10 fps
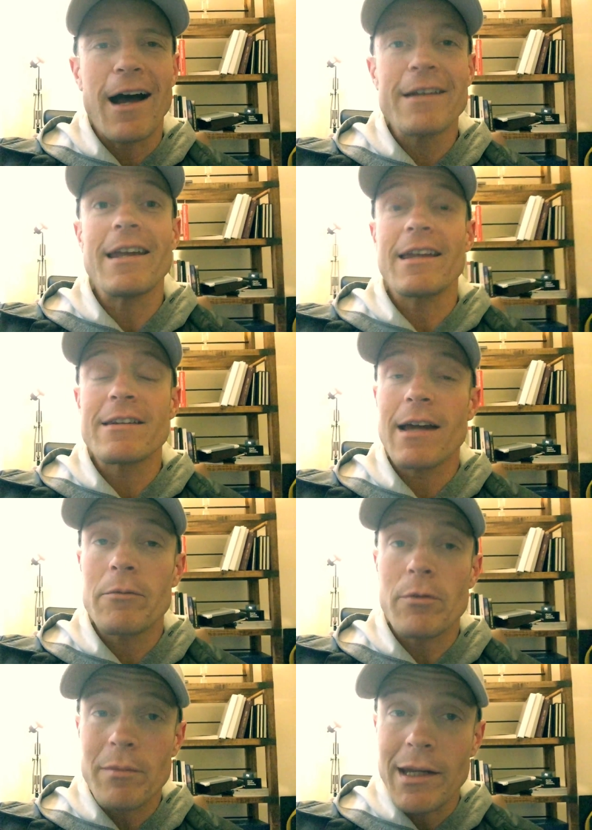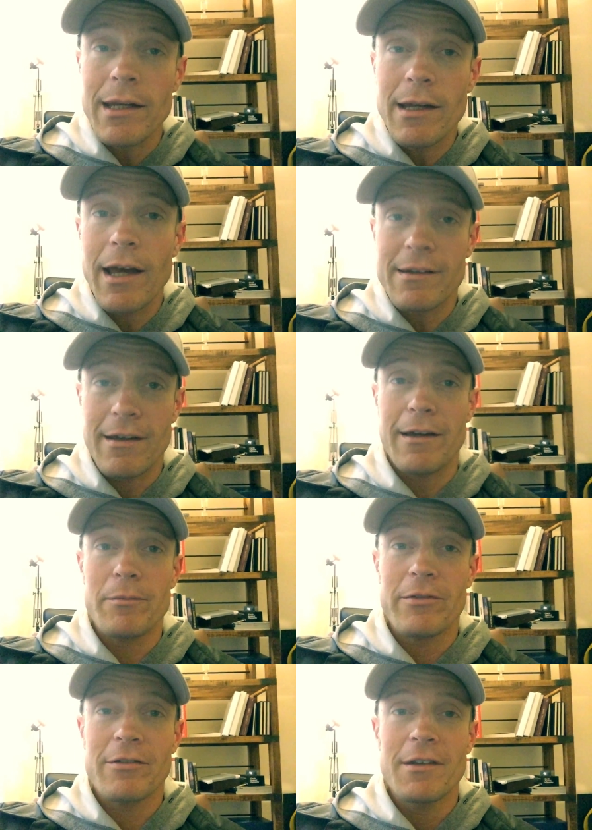not taking time for me at
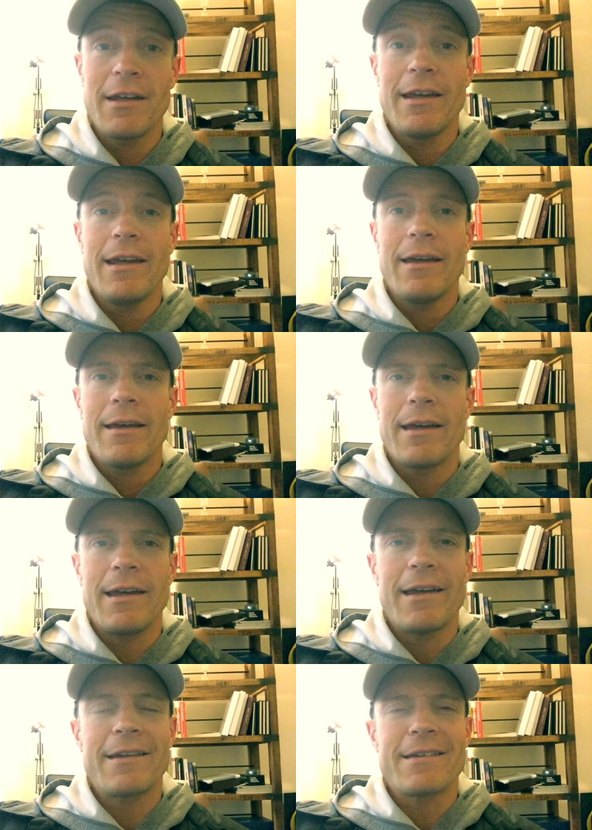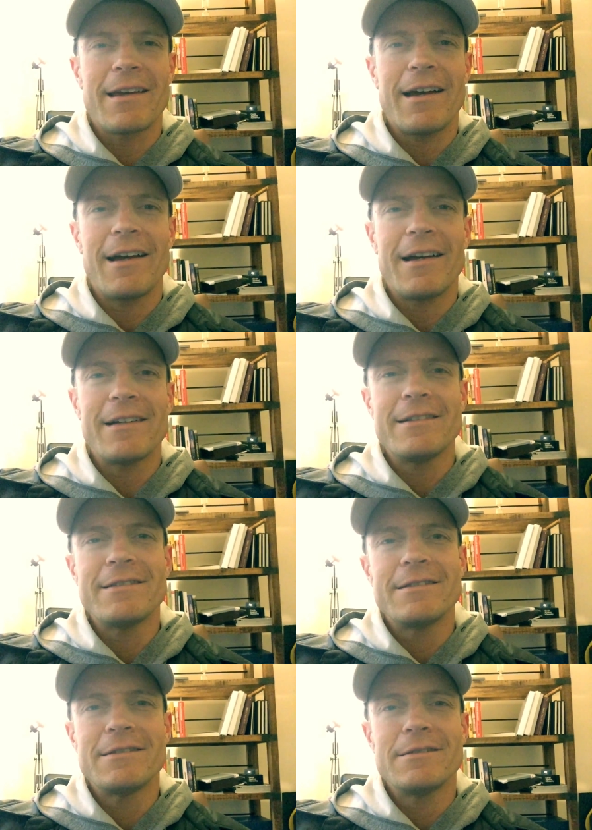times. And uh,
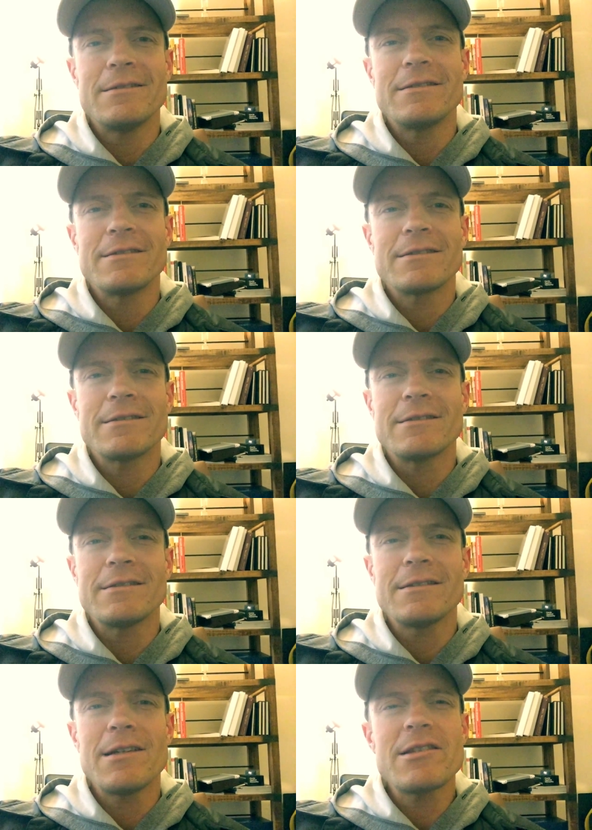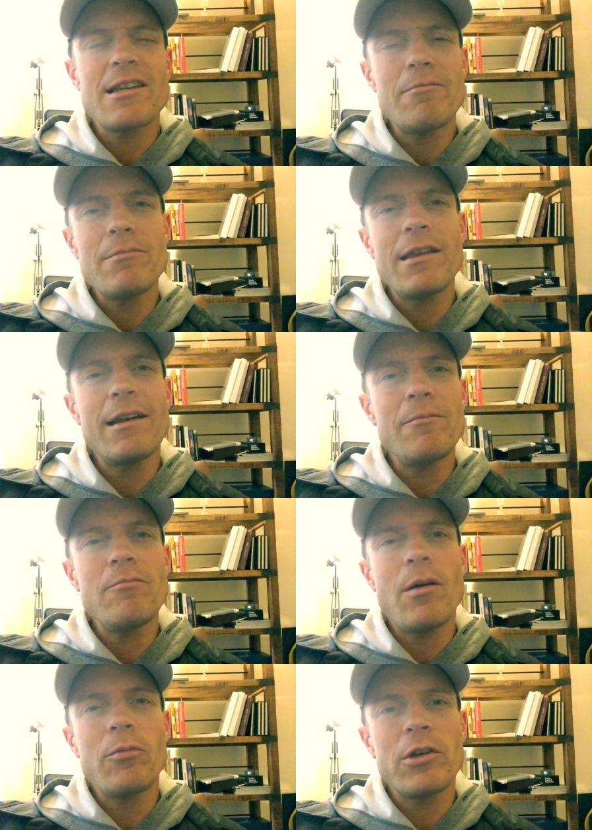it's something that
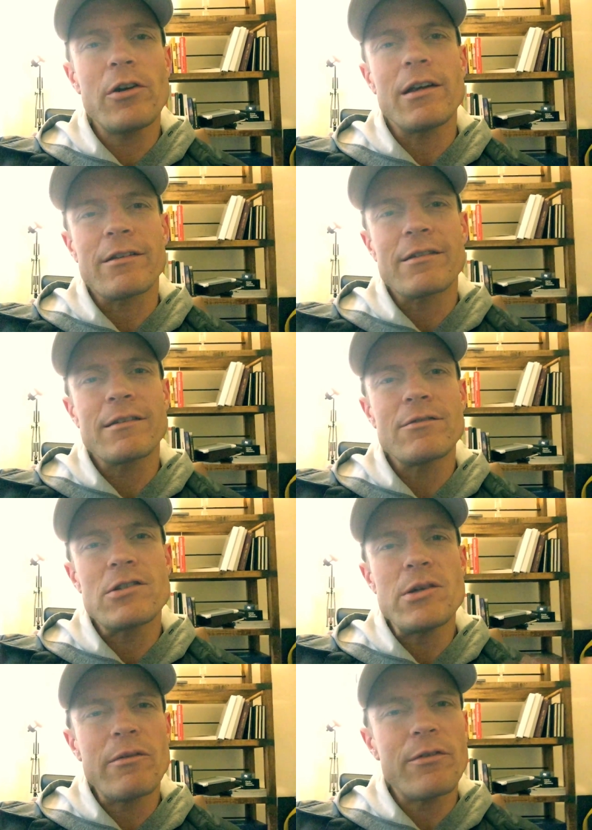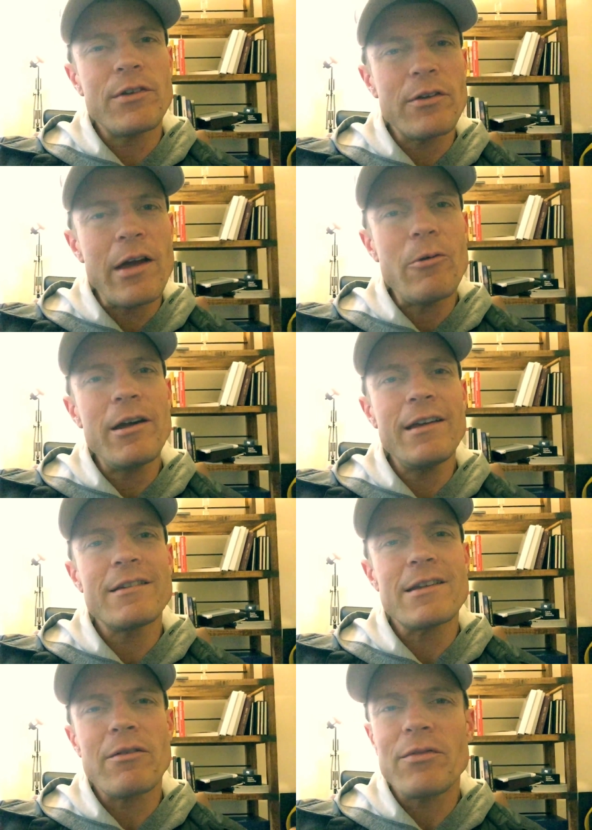I'm, I'm curious. Do you ever feel that way?
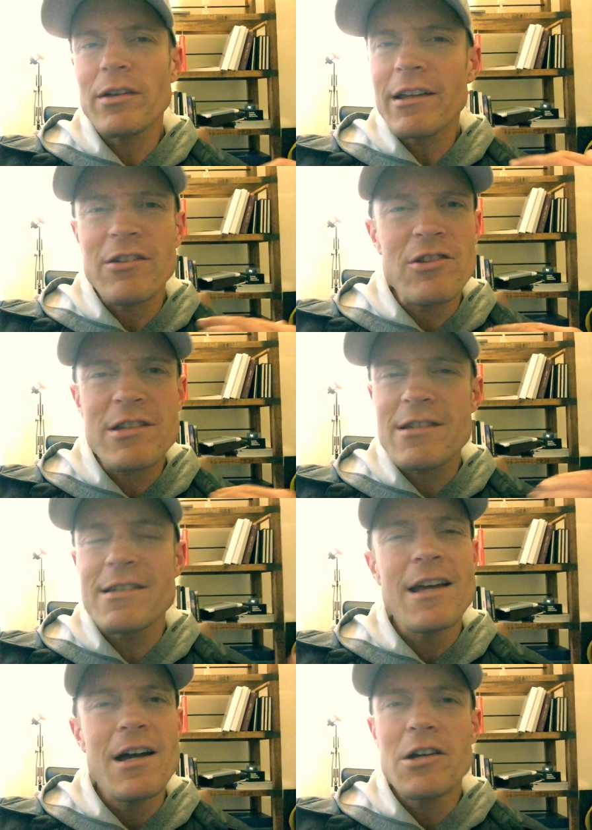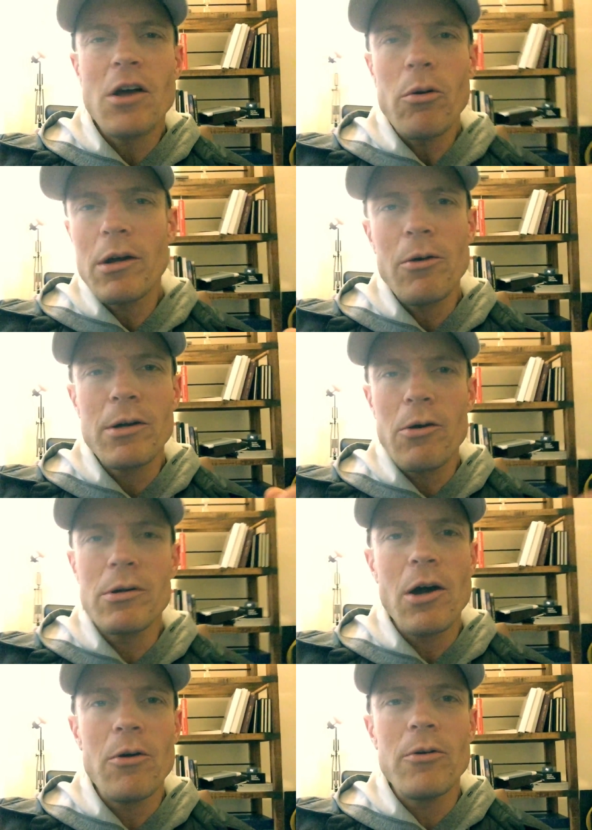Do you ever feel like you just go, go, go,
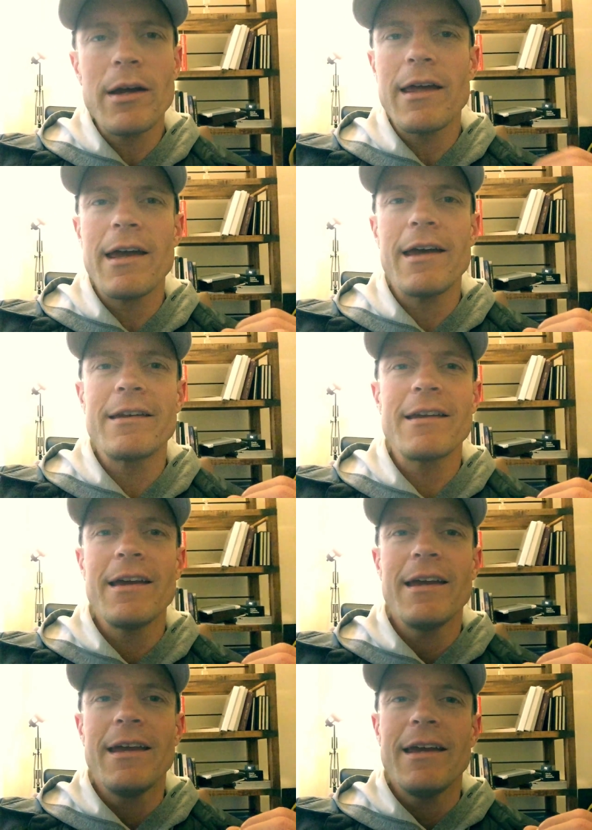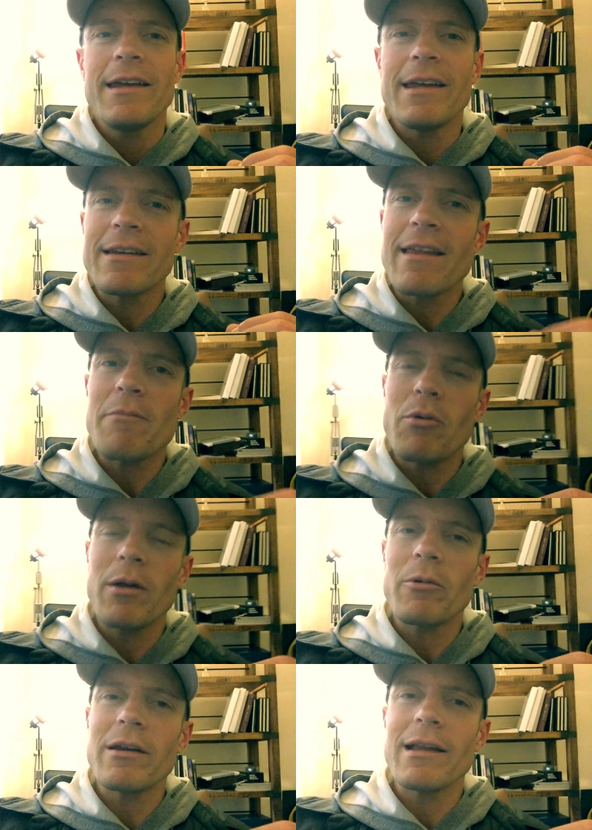go, and you get to that
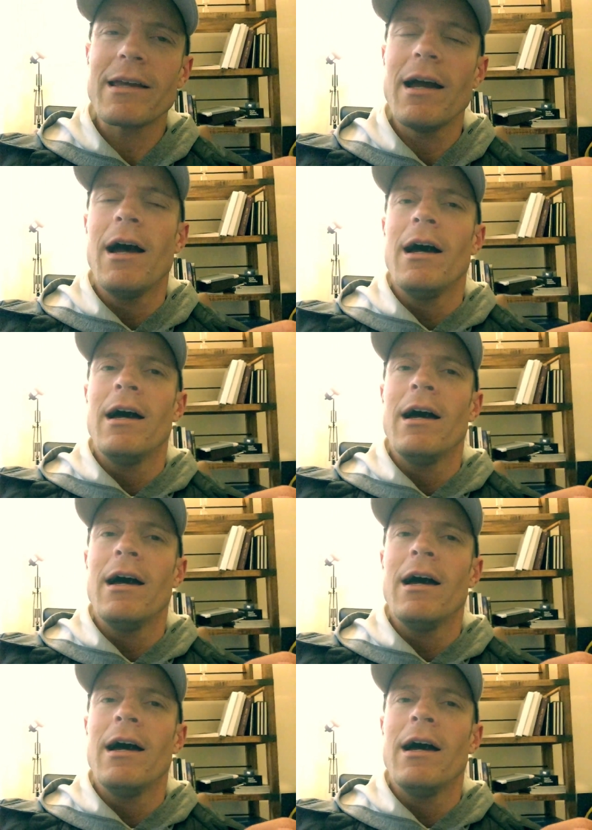point where you're like,